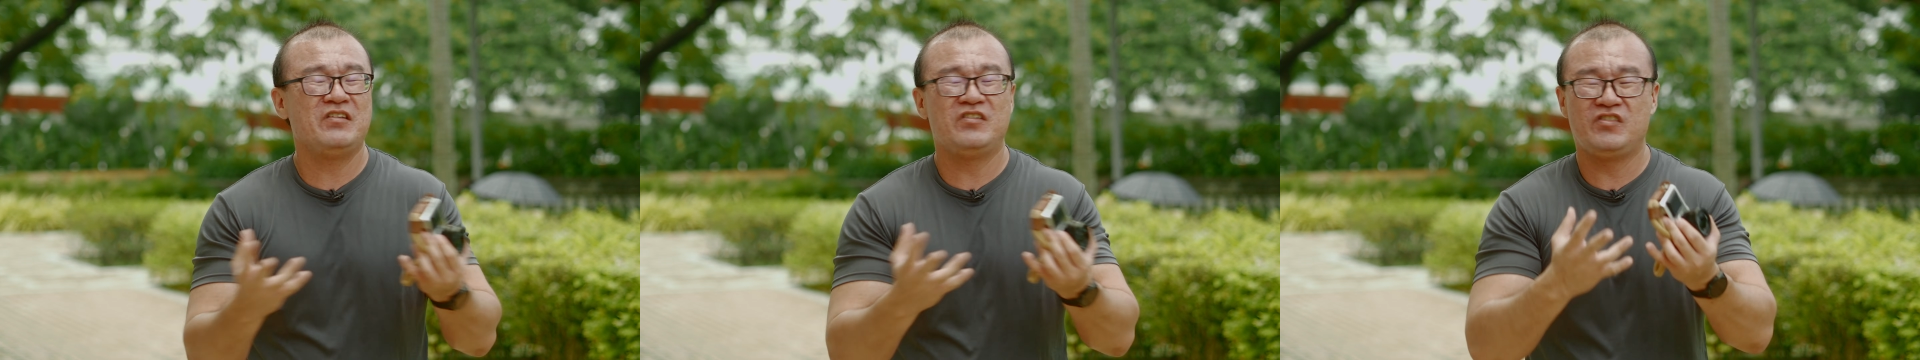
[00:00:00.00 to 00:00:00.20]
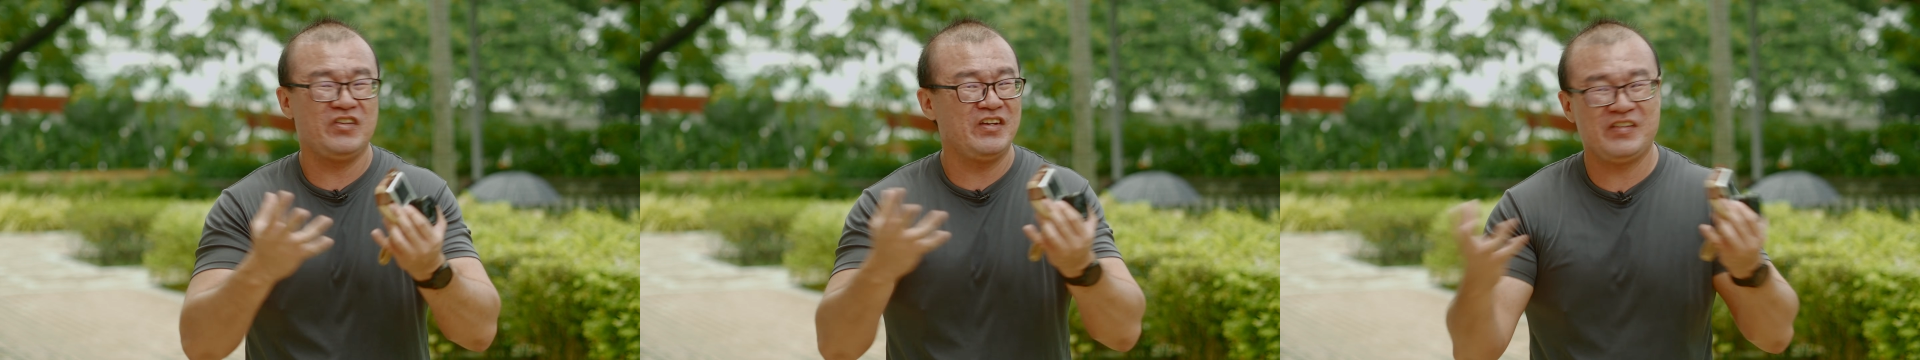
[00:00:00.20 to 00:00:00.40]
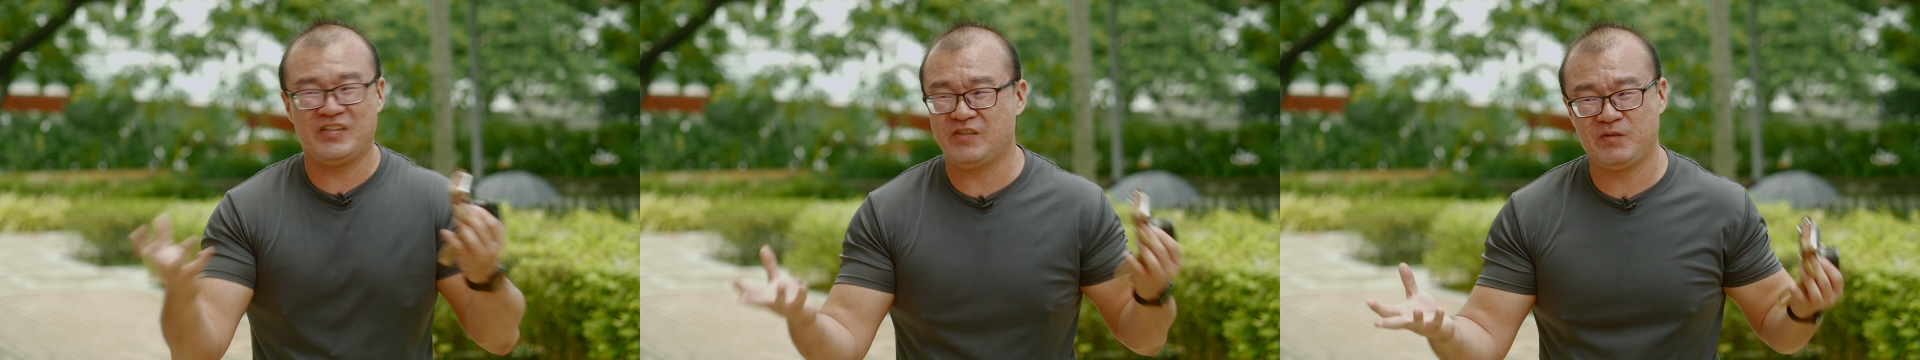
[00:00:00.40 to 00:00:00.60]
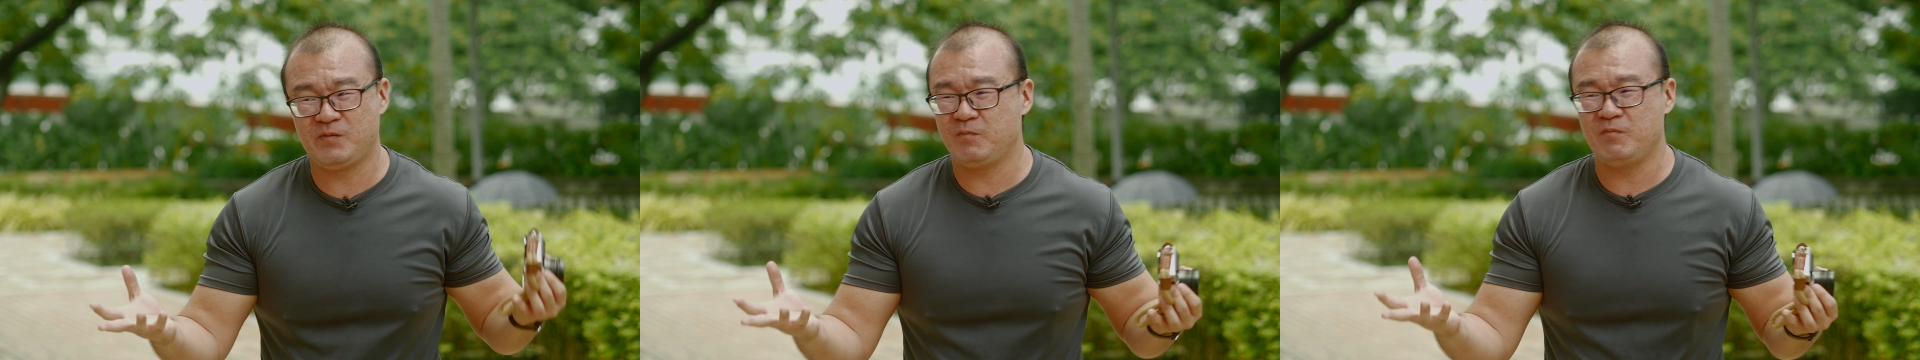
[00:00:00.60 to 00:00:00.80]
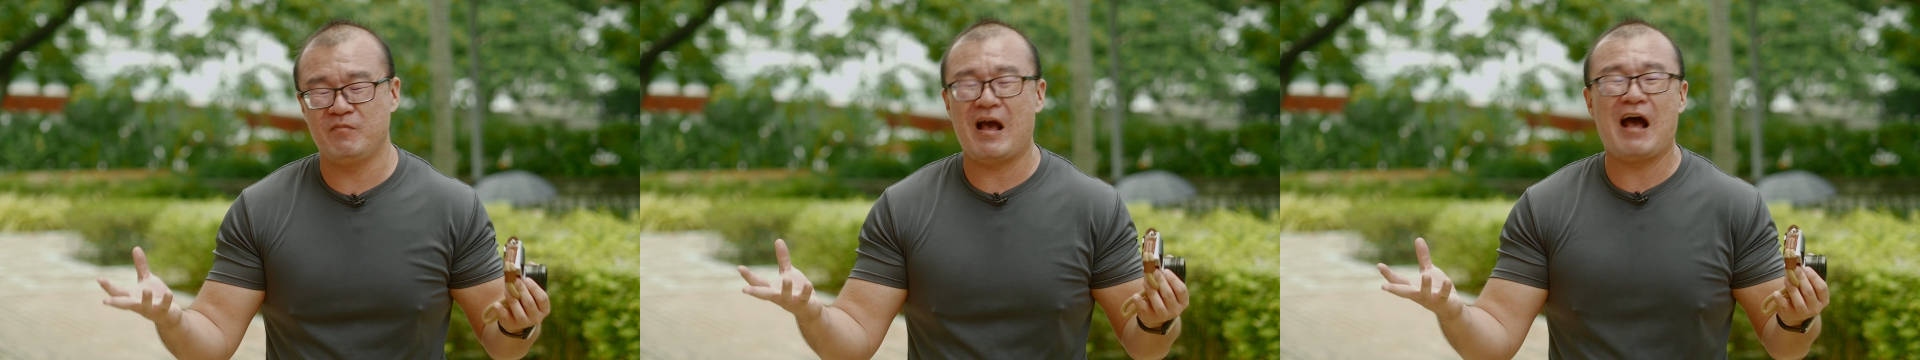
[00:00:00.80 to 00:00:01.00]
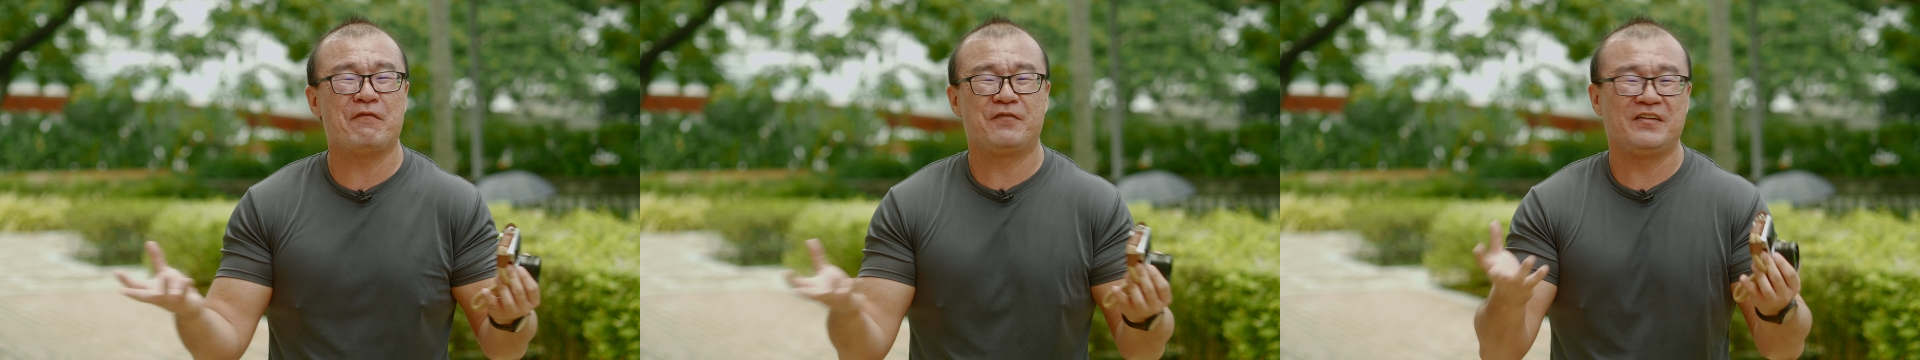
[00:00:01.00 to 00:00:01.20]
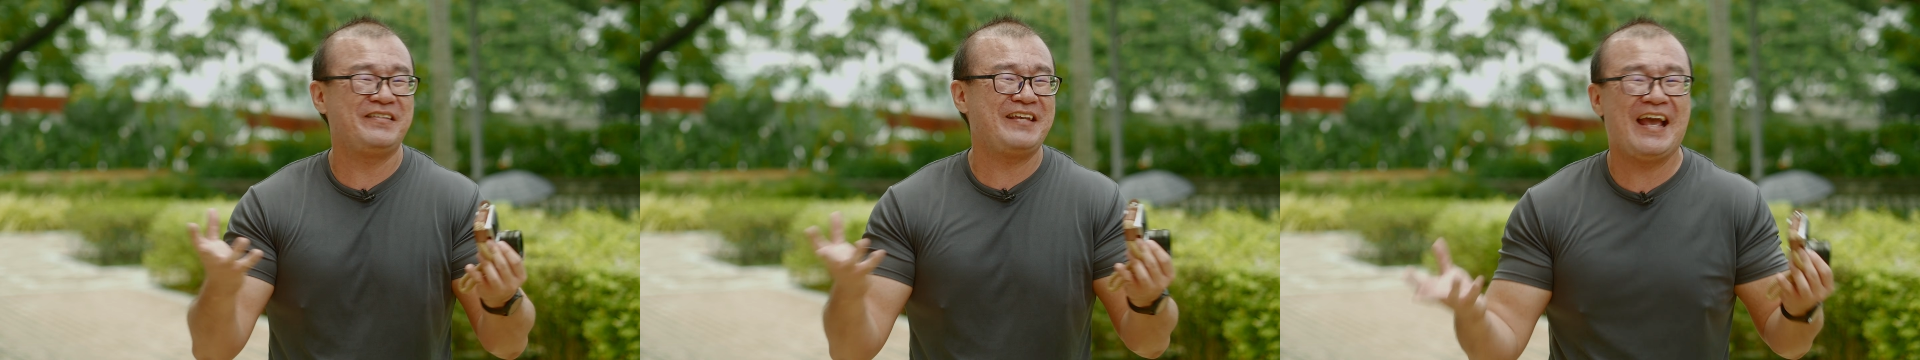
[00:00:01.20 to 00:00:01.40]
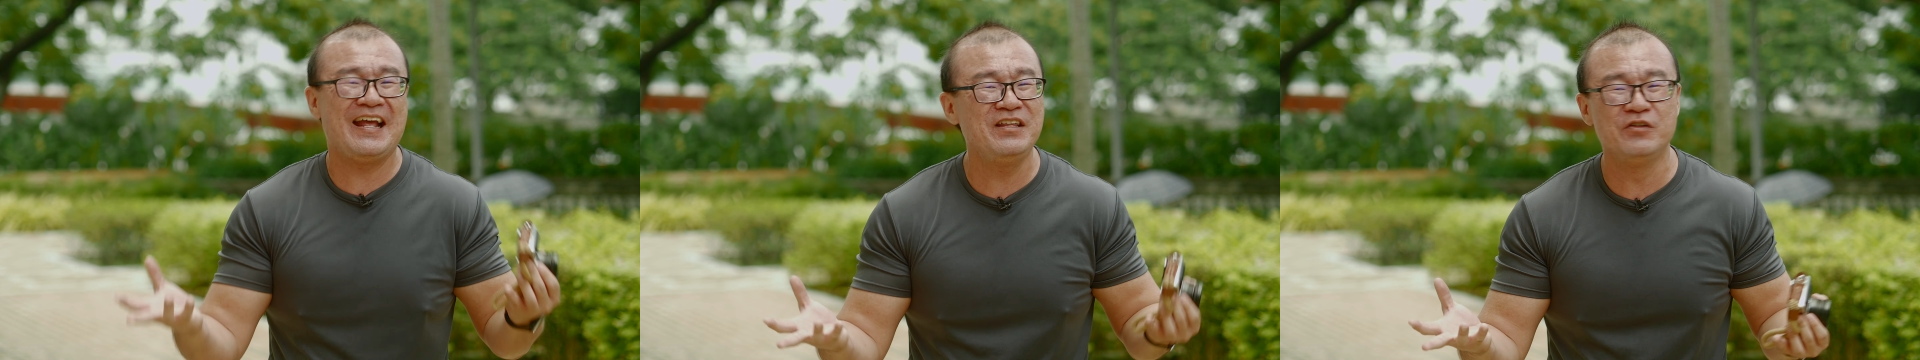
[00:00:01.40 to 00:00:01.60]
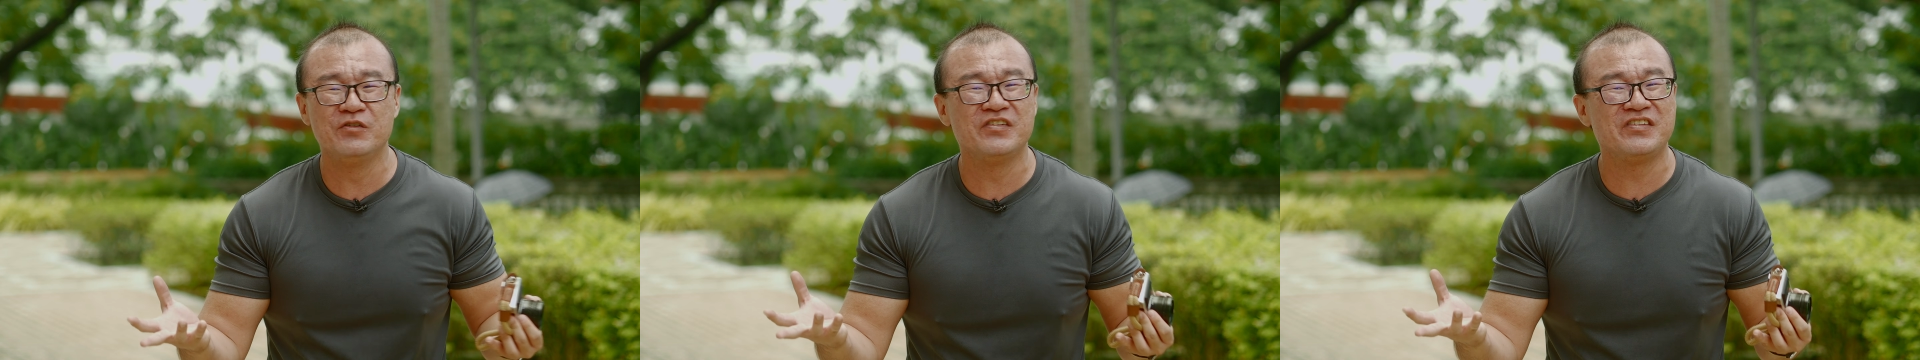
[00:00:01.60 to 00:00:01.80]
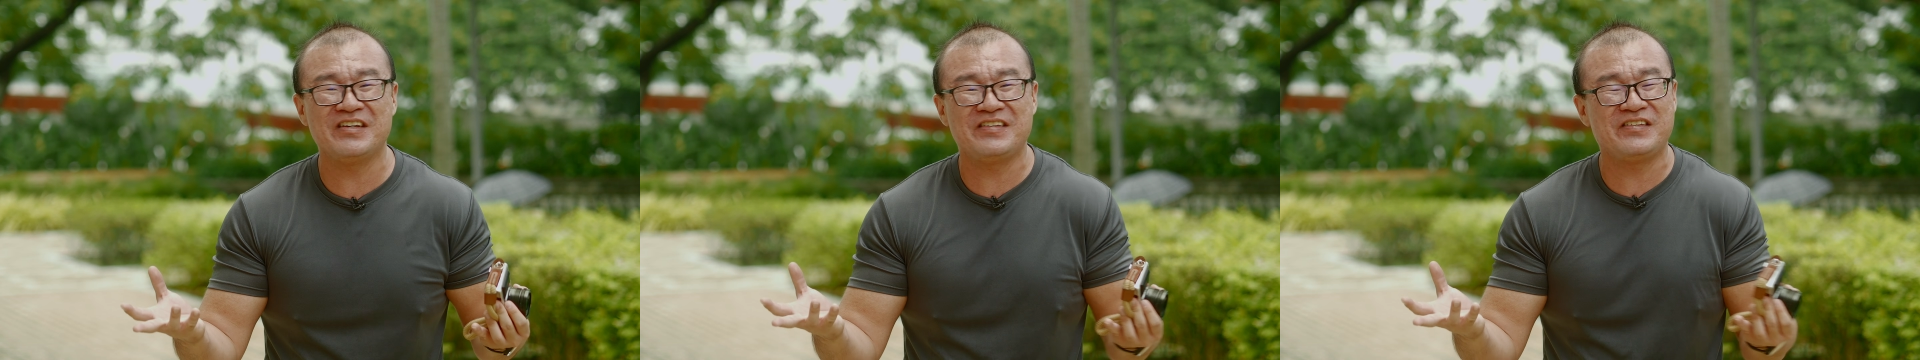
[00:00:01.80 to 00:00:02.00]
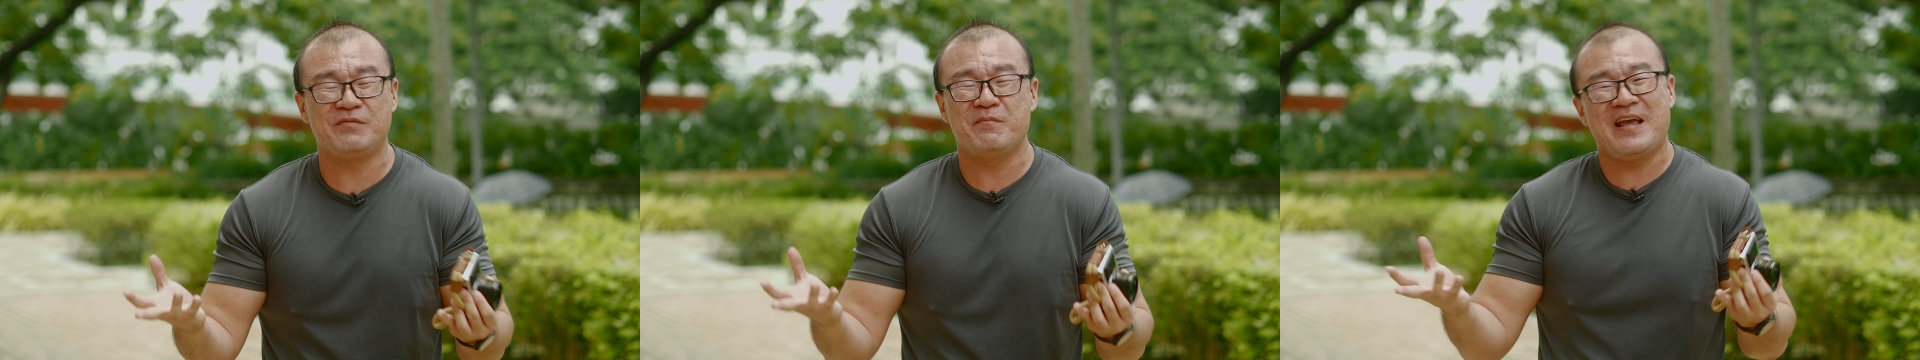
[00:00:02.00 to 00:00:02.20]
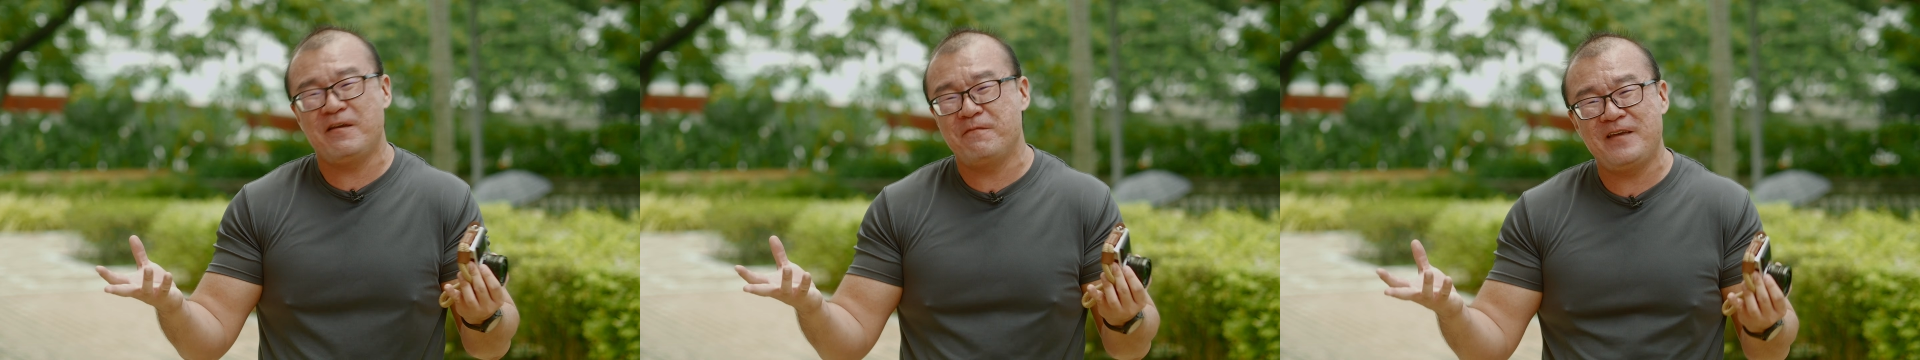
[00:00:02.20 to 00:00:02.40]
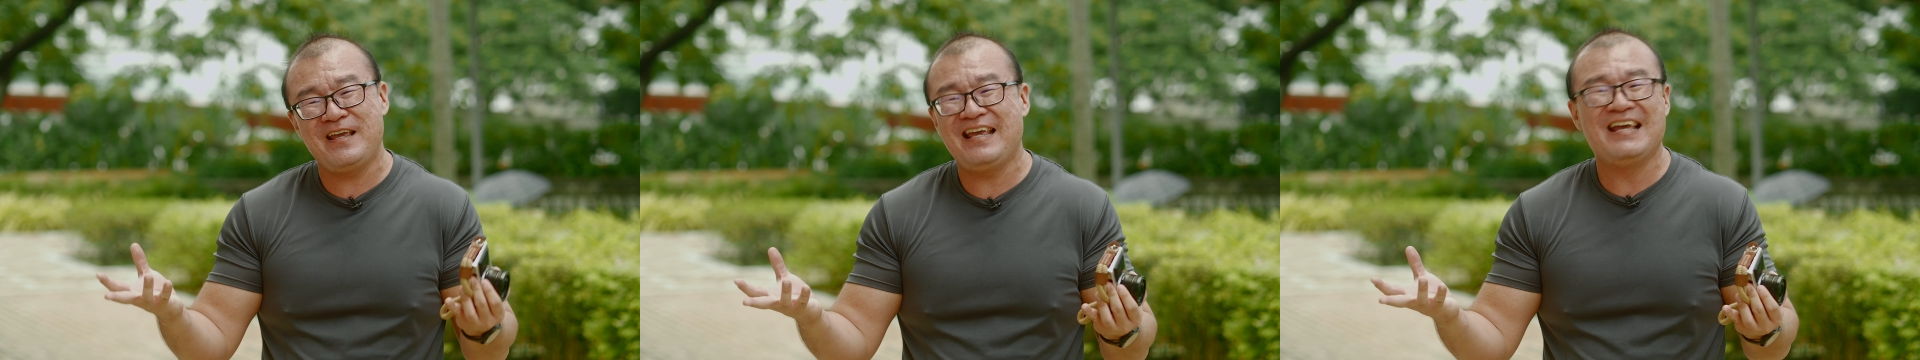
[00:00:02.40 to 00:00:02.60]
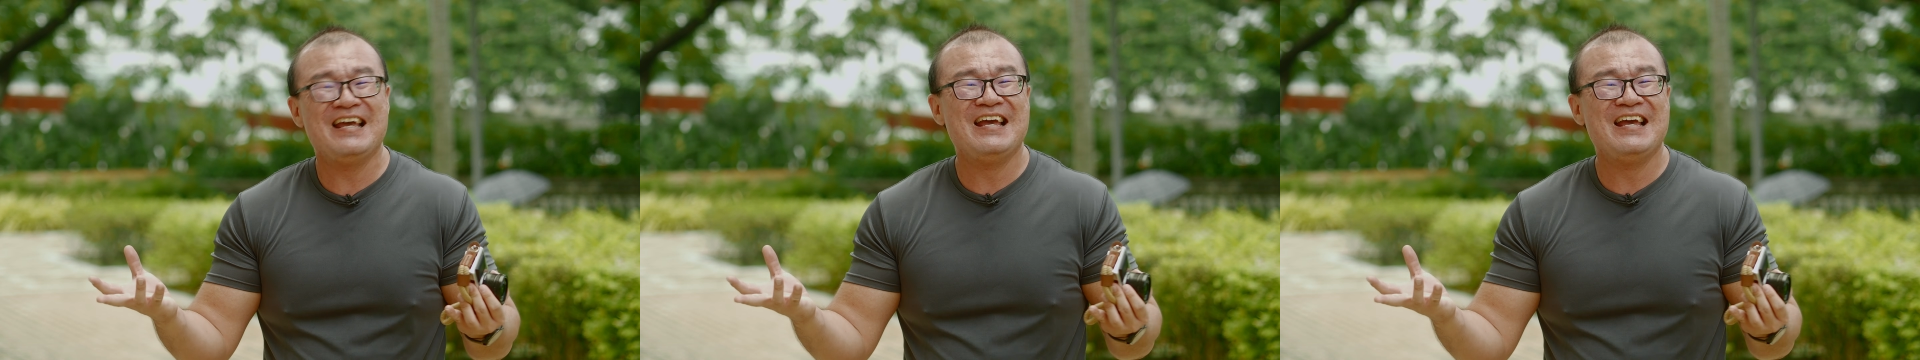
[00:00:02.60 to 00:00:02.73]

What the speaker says: just after 10 uses, maybe.